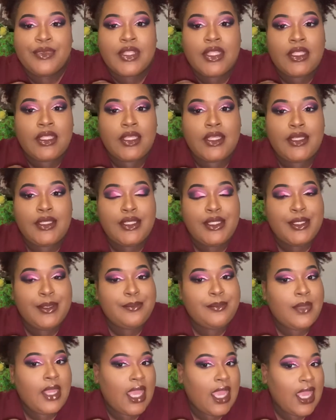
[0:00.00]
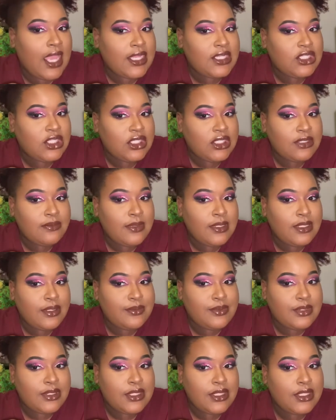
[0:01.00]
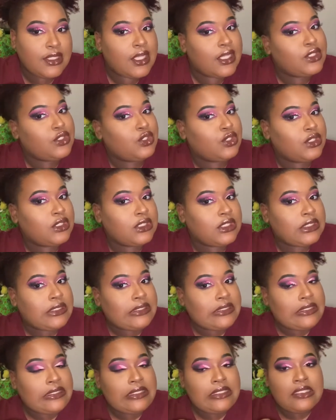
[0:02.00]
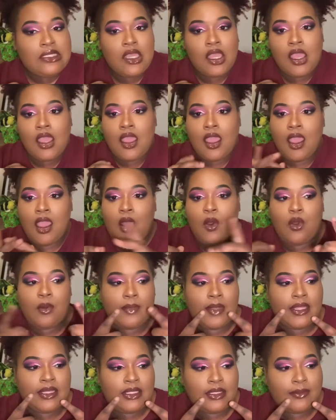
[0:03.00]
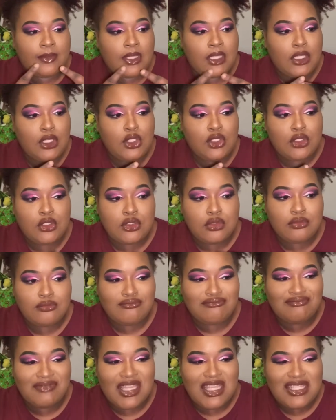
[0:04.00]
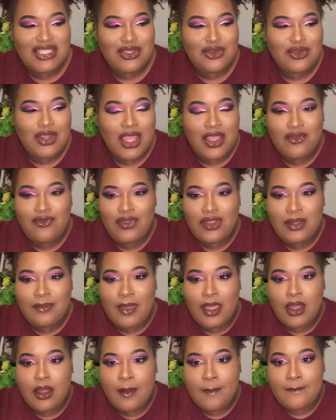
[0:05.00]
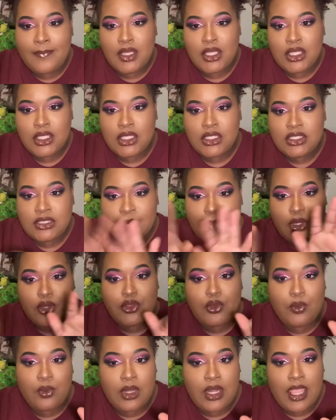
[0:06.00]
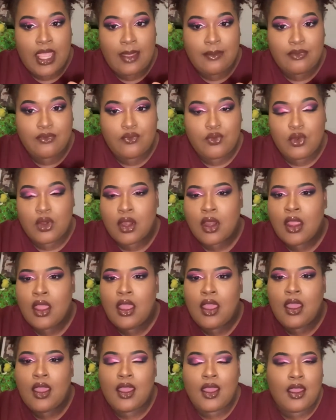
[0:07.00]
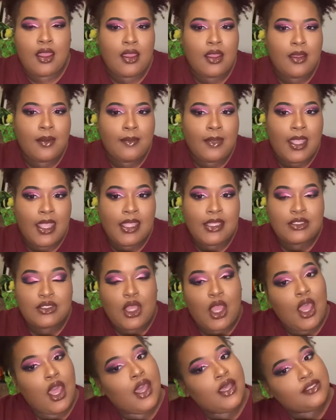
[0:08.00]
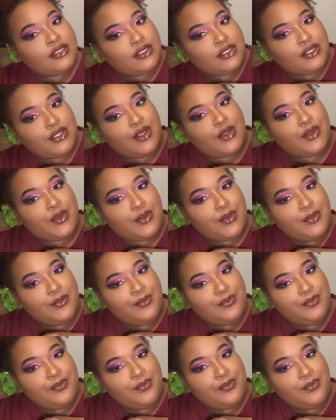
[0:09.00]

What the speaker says: I changed my lipstick, as you're gonna see, or my lip color. I still don't know how I feel about it, but it's better than what I had before. And also,